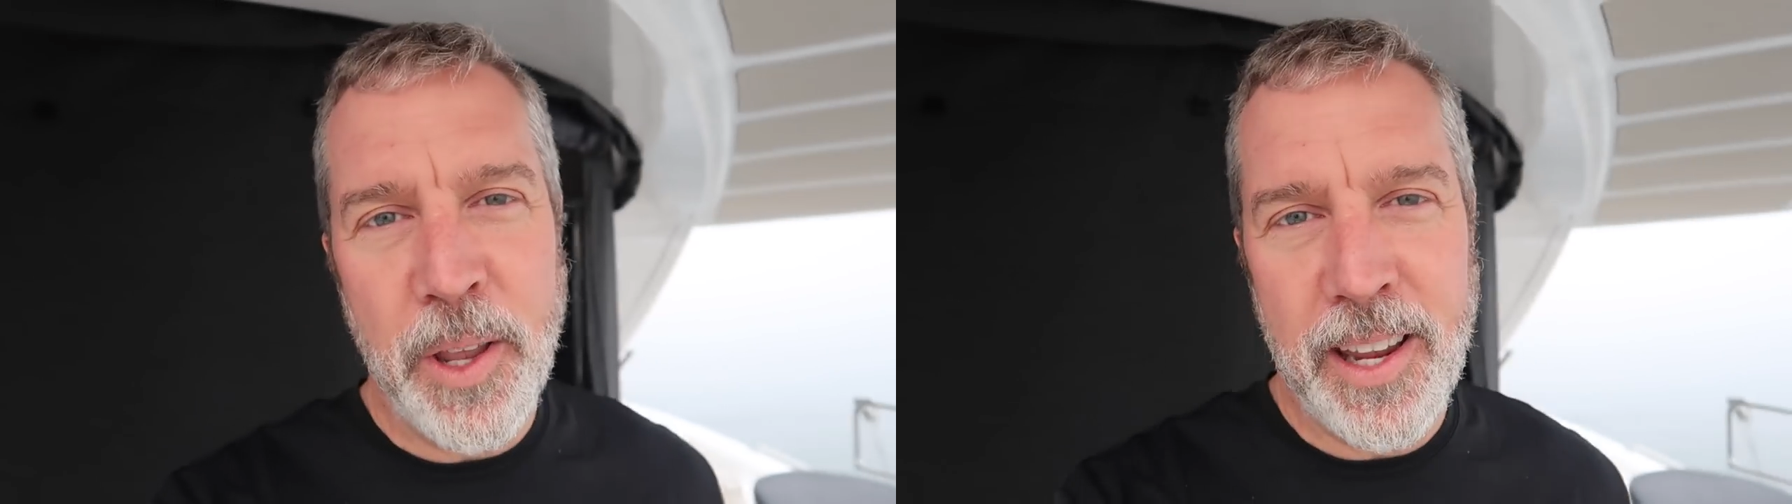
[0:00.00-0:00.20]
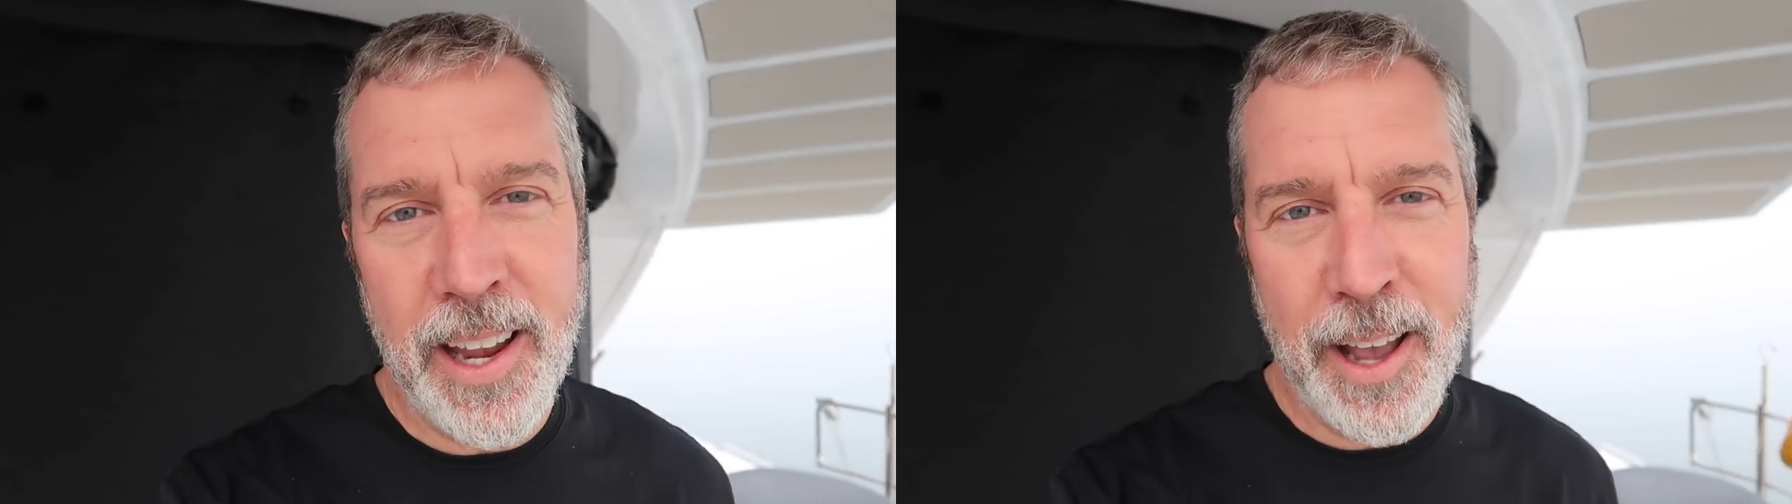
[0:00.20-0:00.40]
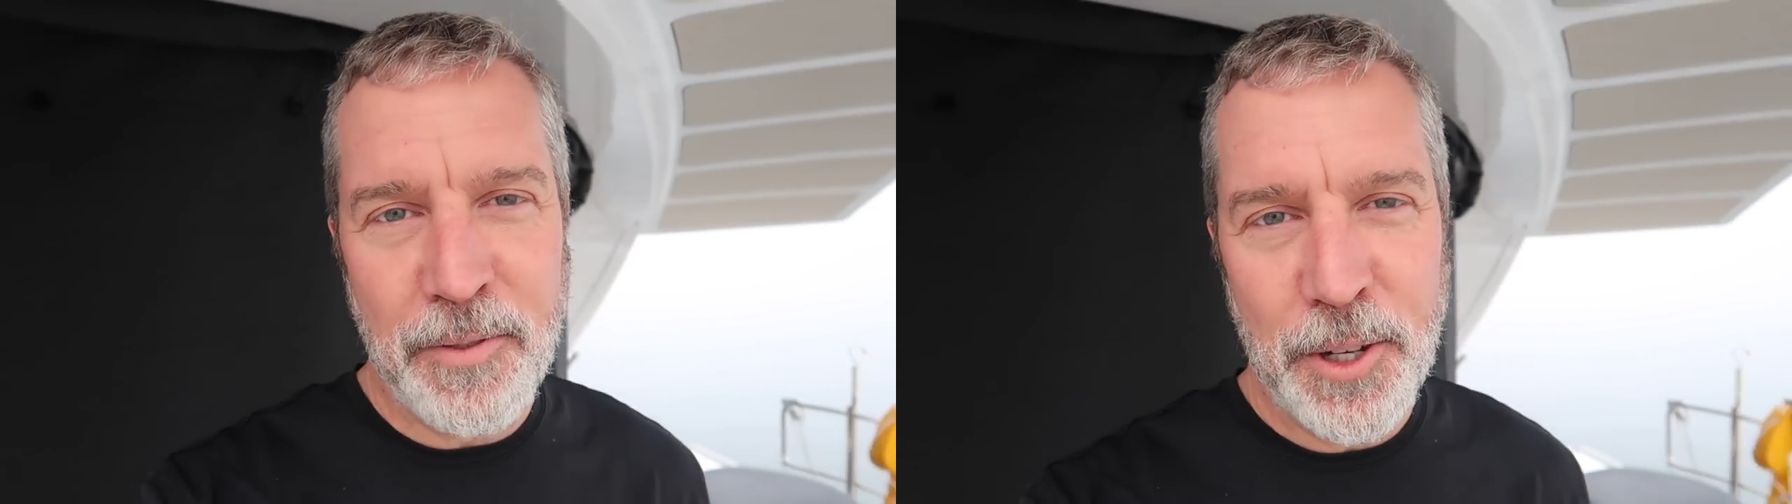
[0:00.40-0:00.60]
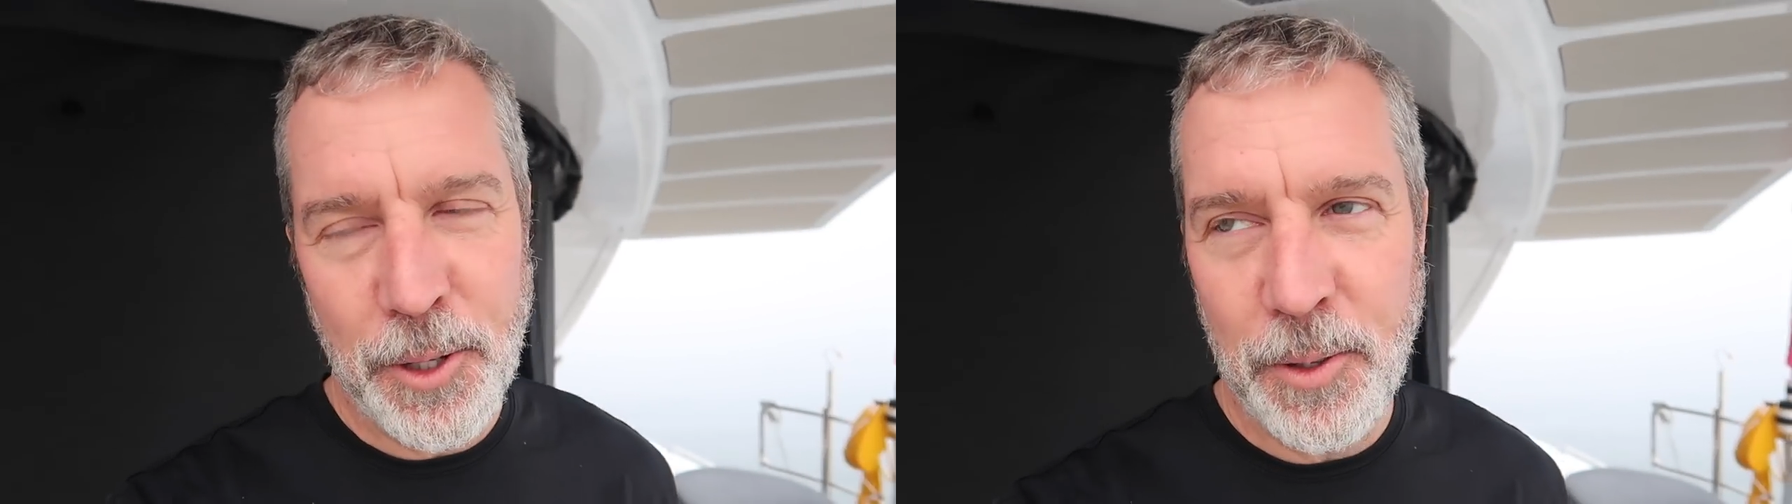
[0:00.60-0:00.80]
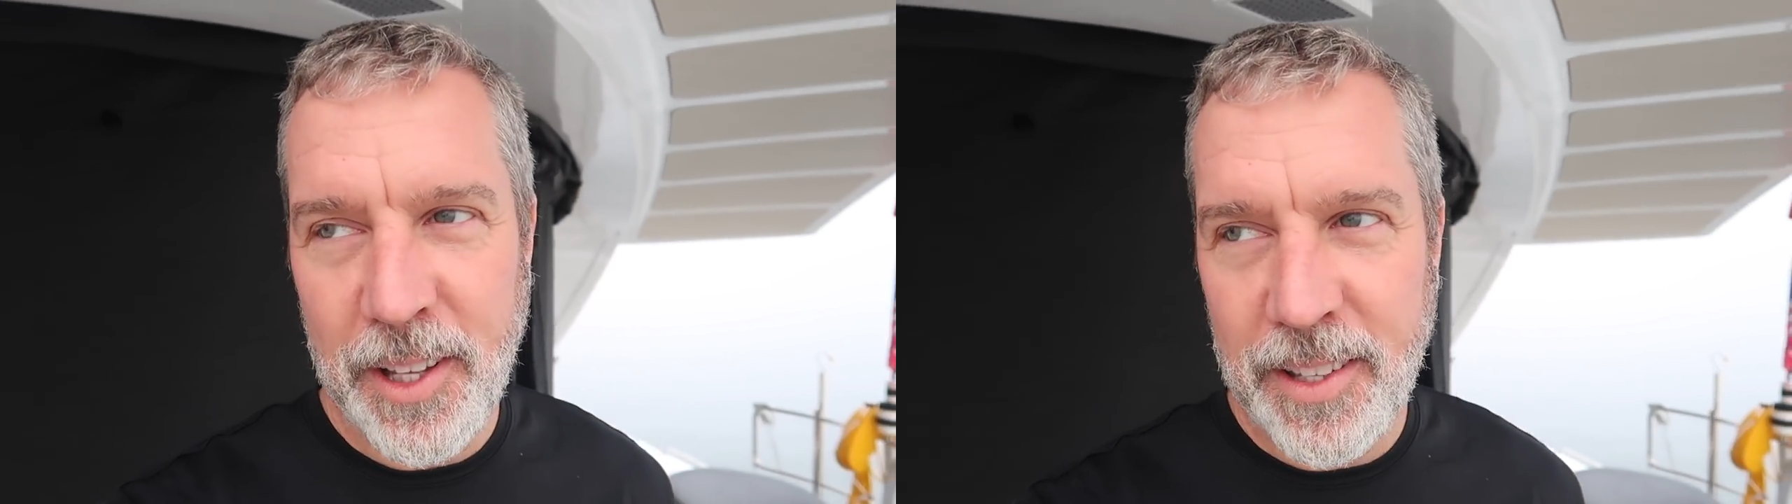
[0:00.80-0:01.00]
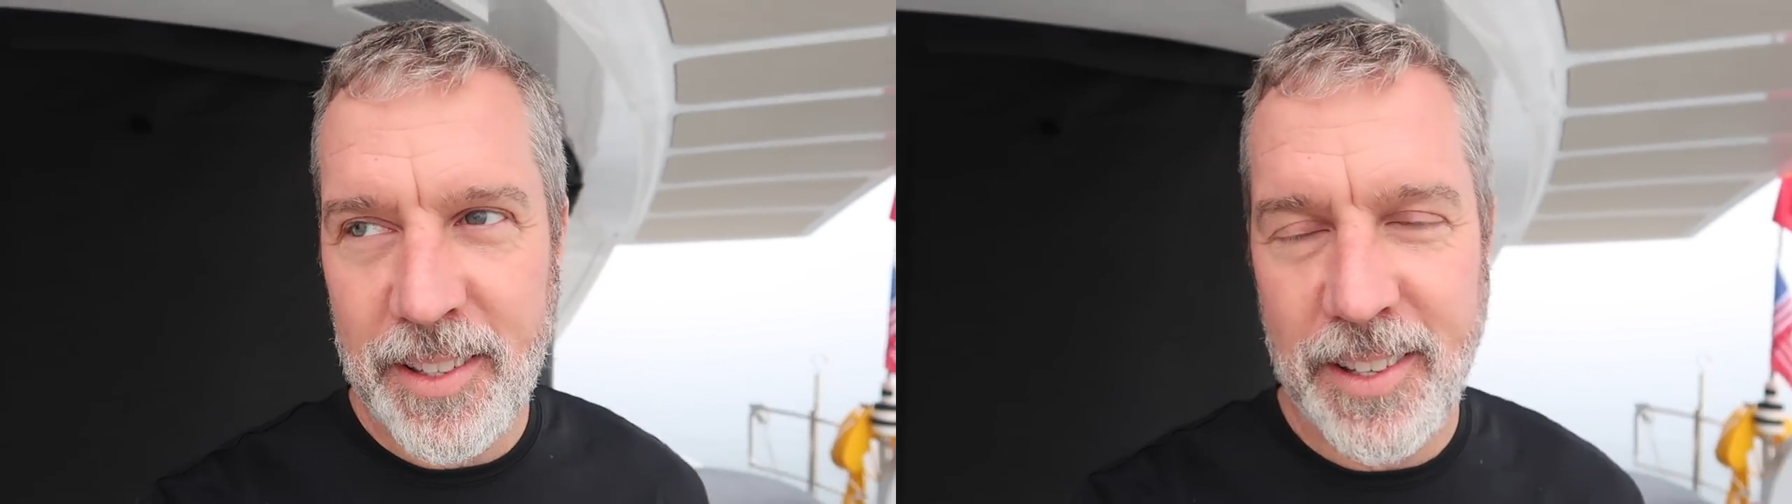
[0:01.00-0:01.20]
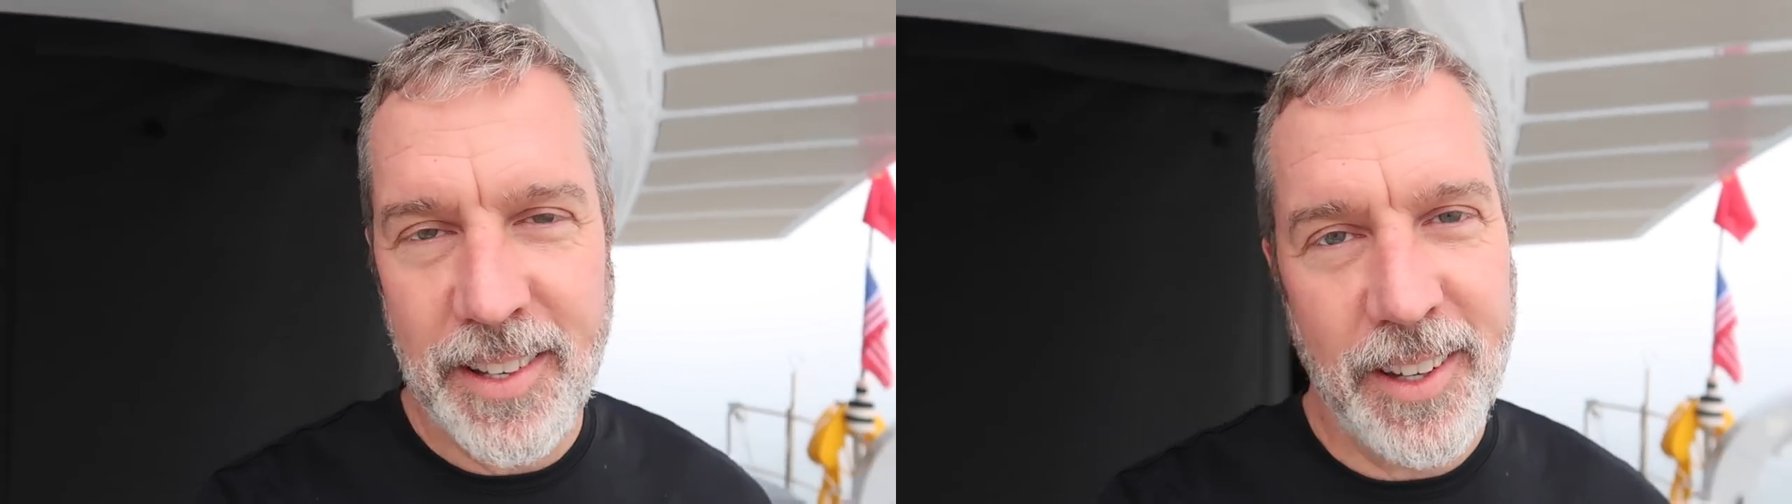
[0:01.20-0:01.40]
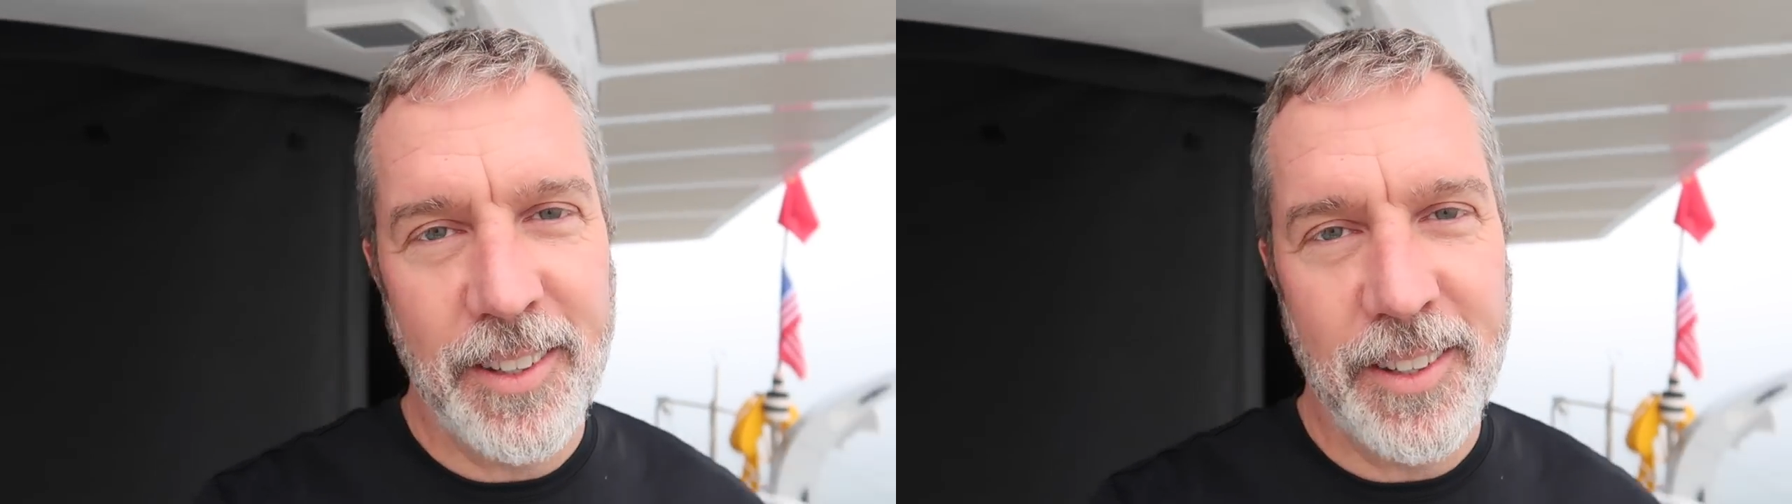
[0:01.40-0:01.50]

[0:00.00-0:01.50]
we have to do this,